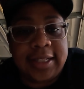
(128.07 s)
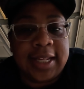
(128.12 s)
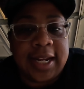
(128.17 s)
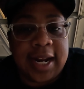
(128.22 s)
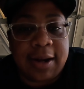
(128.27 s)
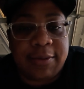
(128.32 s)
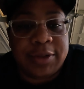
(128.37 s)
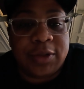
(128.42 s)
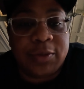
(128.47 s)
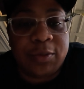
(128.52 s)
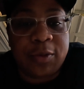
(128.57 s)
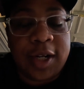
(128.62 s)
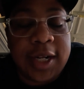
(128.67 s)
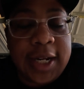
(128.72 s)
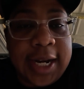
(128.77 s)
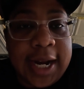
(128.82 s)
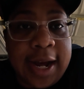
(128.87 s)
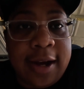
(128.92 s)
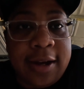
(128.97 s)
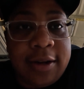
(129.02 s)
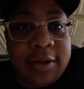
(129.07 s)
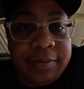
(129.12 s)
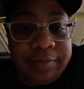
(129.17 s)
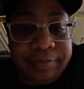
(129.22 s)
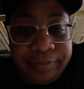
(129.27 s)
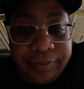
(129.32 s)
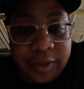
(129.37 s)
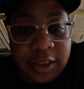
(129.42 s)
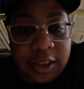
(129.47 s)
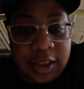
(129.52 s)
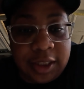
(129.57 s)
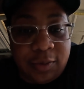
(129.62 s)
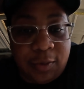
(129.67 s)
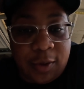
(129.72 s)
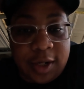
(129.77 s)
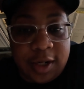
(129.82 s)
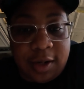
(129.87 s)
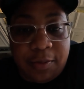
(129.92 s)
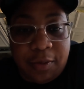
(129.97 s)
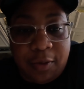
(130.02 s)
that I was working out. Just
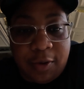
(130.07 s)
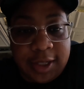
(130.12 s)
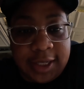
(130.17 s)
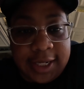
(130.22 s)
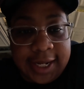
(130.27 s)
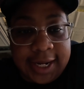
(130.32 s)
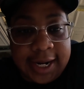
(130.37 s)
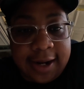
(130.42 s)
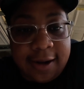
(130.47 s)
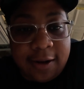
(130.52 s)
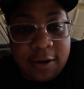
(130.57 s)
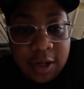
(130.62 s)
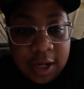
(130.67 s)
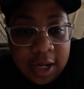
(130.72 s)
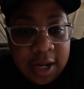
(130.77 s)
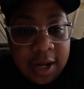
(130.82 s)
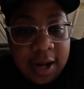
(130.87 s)
wanted to point that out.